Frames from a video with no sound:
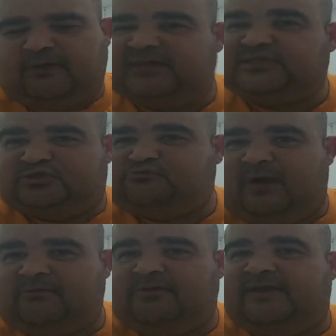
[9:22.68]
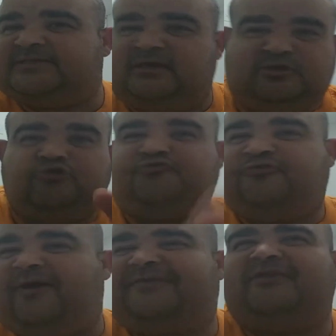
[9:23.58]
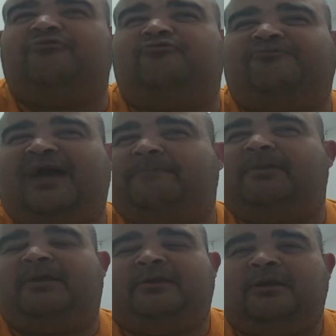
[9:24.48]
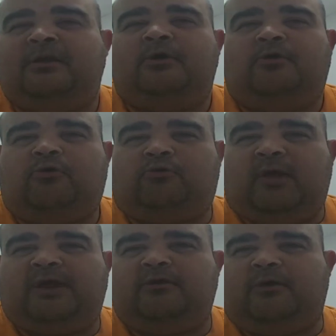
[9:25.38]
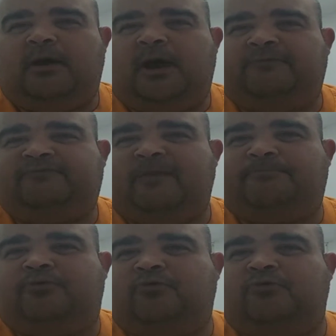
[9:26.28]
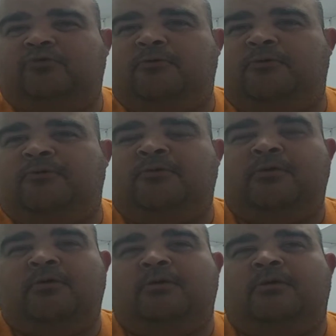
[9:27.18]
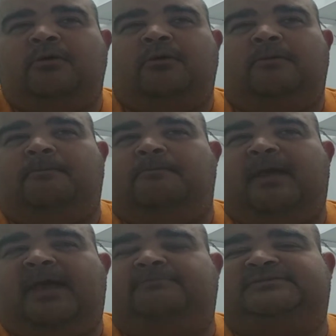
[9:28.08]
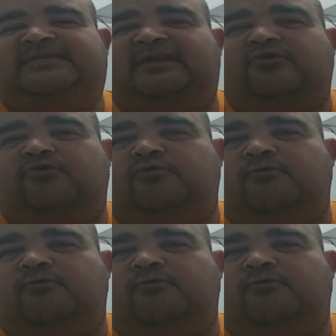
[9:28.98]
is usually Ryan Reynolds. It's on YouTube. I think you type in Deadpool MCU